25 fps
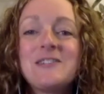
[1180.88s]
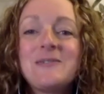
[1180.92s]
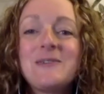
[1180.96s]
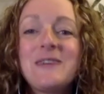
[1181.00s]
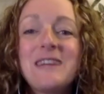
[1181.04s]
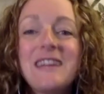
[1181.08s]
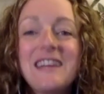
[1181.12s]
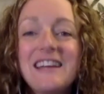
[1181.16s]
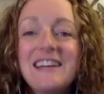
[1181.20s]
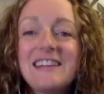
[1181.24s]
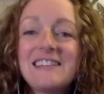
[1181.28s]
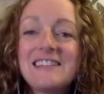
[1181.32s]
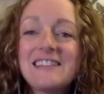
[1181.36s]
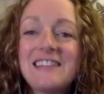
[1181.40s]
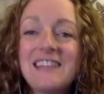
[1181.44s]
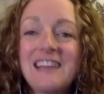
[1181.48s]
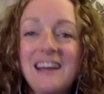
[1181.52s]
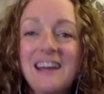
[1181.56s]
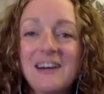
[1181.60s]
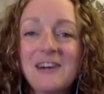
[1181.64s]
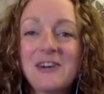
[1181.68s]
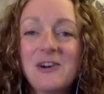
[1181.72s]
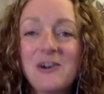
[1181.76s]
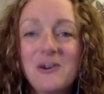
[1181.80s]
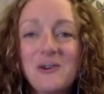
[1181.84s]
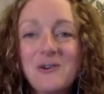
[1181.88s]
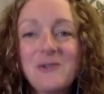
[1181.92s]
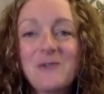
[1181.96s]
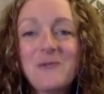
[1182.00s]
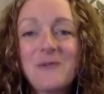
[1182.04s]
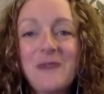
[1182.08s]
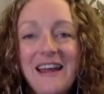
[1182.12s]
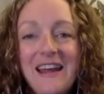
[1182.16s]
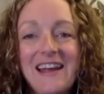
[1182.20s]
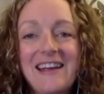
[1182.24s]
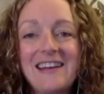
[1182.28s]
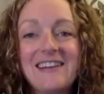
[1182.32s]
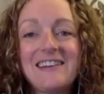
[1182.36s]
get to that goal
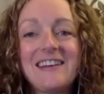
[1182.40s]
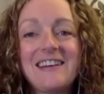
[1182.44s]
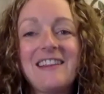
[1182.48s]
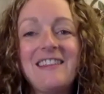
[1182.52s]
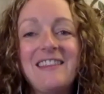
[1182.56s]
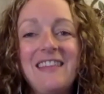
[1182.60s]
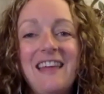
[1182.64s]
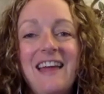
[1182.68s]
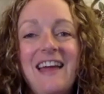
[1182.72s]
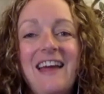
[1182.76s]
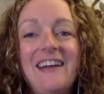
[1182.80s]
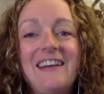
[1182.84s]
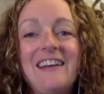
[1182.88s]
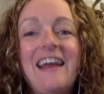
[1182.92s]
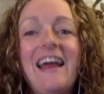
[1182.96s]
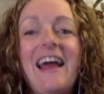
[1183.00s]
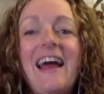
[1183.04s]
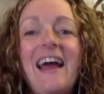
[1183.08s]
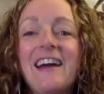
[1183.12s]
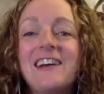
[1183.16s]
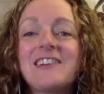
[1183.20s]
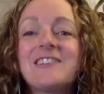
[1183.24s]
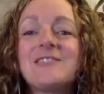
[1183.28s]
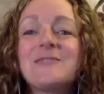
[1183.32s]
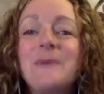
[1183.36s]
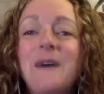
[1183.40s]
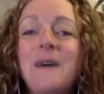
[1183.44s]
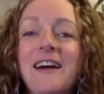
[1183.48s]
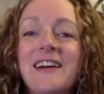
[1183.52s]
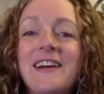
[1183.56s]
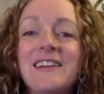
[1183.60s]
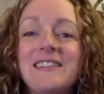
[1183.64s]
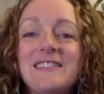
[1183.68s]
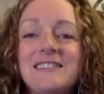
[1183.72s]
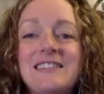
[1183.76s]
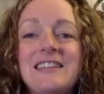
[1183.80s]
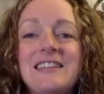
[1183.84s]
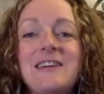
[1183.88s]
weight, then X, Y,
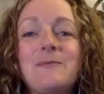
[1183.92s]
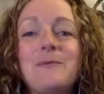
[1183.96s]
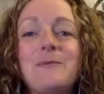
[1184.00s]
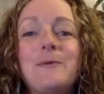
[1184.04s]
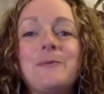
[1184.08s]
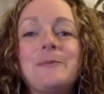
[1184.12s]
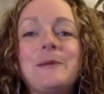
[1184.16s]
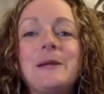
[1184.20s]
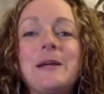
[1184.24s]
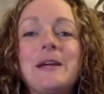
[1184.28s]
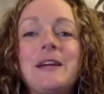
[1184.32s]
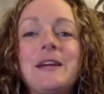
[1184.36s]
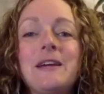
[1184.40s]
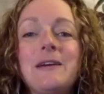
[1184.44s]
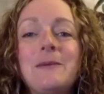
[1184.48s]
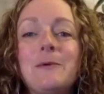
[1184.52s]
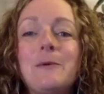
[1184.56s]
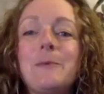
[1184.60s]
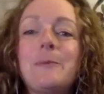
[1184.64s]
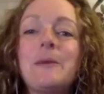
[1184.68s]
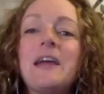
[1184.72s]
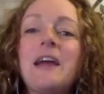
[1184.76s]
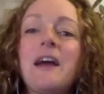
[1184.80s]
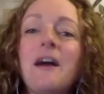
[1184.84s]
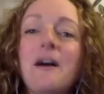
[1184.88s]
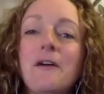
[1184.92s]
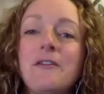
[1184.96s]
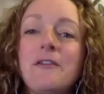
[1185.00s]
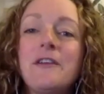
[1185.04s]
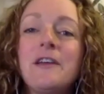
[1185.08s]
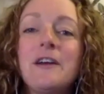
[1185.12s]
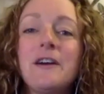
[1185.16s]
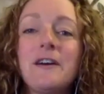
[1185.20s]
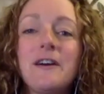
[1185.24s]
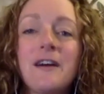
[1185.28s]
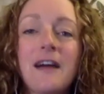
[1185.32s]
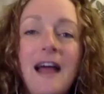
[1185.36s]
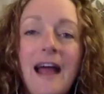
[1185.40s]
and Z will be
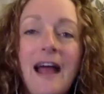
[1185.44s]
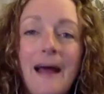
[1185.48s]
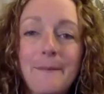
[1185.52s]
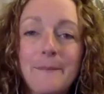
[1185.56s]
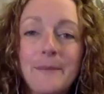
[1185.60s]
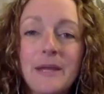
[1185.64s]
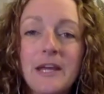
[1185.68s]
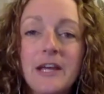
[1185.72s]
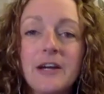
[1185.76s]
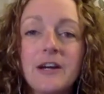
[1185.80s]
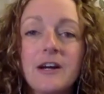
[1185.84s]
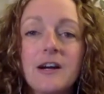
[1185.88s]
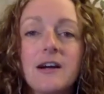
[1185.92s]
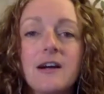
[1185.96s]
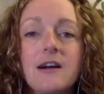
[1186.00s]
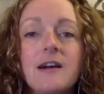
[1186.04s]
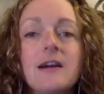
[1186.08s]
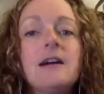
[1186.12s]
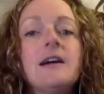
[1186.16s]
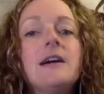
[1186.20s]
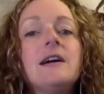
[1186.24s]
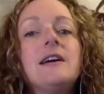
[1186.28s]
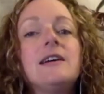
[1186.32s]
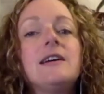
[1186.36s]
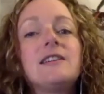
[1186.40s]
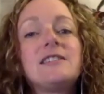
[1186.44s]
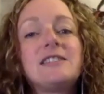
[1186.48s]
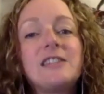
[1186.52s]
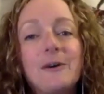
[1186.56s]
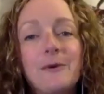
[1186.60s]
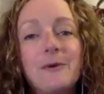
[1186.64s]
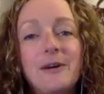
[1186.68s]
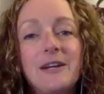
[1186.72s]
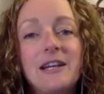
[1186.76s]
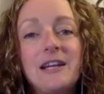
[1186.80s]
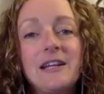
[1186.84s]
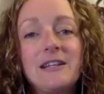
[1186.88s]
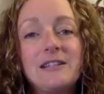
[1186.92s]
healthier, happier, so
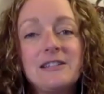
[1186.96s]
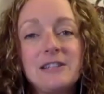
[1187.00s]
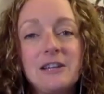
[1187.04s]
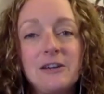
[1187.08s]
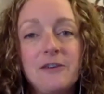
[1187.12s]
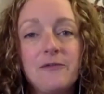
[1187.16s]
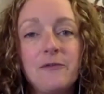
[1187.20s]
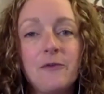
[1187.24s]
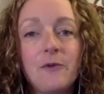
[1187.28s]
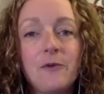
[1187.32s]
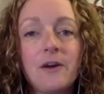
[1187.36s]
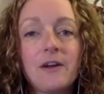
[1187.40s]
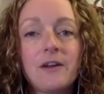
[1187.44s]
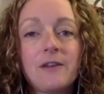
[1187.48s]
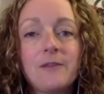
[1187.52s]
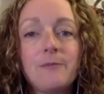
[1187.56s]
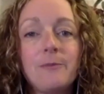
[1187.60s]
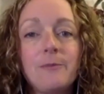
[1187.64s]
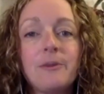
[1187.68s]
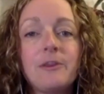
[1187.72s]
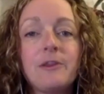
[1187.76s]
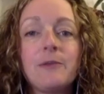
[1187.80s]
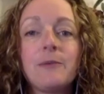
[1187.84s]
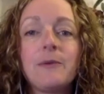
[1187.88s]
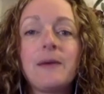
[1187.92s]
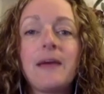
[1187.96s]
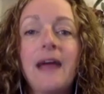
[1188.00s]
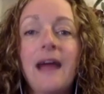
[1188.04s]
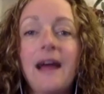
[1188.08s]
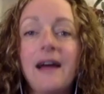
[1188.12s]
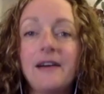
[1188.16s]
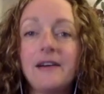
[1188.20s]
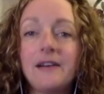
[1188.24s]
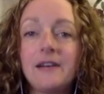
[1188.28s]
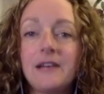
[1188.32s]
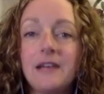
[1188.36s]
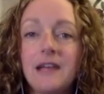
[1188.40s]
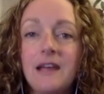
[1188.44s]
on and so forth. But the
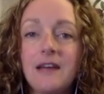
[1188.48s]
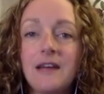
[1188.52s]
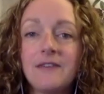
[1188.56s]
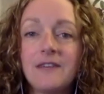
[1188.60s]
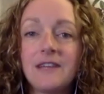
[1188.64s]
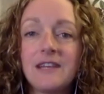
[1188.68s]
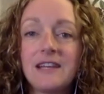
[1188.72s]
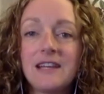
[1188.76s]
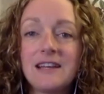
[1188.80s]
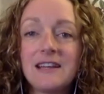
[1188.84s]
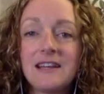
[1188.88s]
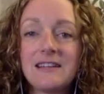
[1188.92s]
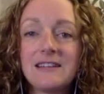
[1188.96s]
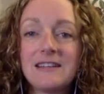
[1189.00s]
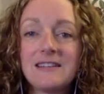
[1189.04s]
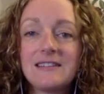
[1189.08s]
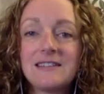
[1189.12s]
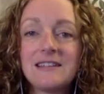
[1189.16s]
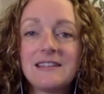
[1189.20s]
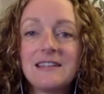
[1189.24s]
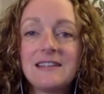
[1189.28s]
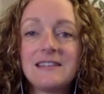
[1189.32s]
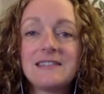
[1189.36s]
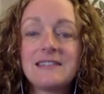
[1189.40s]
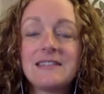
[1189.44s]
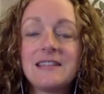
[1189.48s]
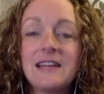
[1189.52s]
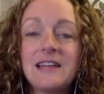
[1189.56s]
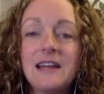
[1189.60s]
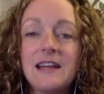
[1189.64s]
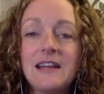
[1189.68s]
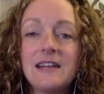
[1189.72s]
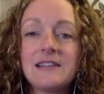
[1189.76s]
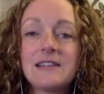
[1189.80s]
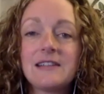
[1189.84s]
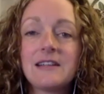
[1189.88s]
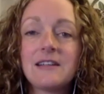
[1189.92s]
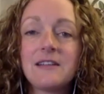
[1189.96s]
reality of it is that
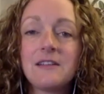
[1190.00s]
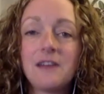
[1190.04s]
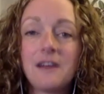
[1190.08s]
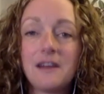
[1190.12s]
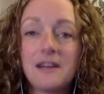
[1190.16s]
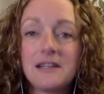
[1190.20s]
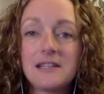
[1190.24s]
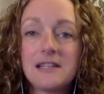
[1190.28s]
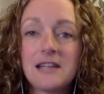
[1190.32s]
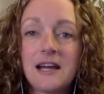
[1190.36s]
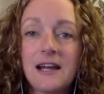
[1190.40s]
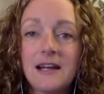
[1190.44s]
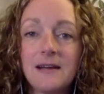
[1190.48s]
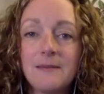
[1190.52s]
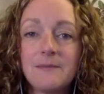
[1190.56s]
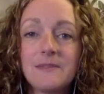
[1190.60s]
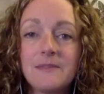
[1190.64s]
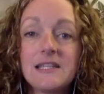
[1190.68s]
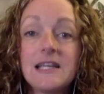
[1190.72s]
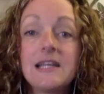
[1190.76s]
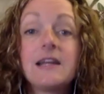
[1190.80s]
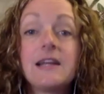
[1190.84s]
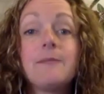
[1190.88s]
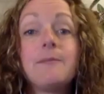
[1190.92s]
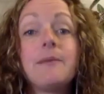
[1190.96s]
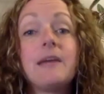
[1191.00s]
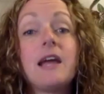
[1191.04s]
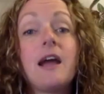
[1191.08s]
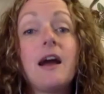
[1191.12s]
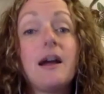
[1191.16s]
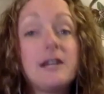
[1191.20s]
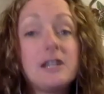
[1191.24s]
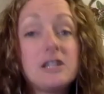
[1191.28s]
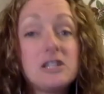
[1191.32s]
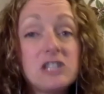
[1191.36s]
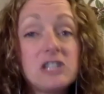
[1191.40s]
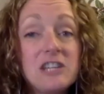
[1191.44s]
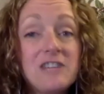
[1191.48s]
a lot of times it can be
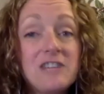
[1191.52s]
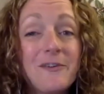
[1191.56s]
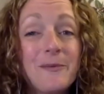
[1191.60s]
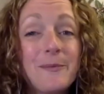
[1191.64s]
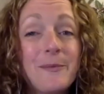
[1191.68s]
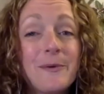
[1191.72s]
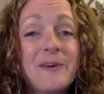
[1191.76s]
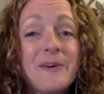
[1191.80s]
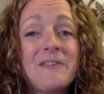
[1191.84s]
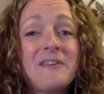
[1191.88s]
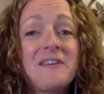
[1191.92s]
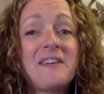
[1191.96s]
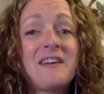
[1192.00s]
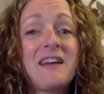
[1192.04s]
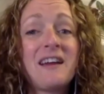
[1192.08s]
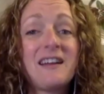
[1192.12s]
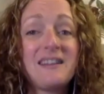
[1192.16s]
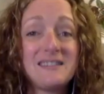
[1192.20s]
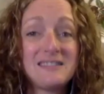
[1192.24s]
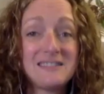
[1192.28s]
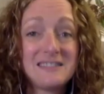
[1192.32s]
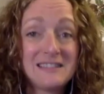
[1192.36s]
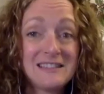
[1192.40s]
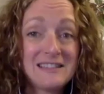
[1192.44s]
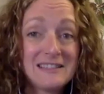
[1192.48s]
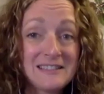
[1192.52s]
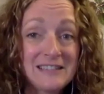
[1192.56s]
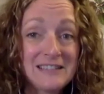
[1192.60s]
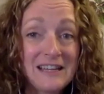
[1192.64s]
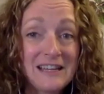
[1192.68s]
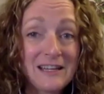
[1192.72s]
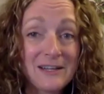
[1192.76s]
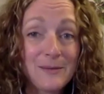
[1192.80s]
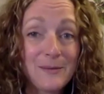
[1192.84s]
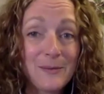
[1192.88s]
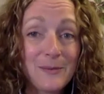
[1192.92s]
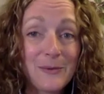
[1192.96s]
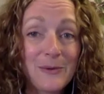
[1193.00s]
unachievable,
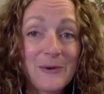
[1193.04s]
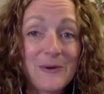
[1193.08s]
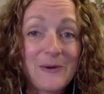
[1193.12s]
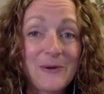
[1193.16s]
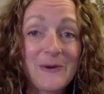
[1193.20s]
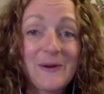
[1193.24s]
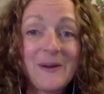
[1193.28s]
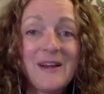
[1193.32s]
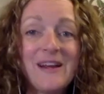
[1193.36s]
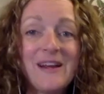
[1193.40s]
unsustainable,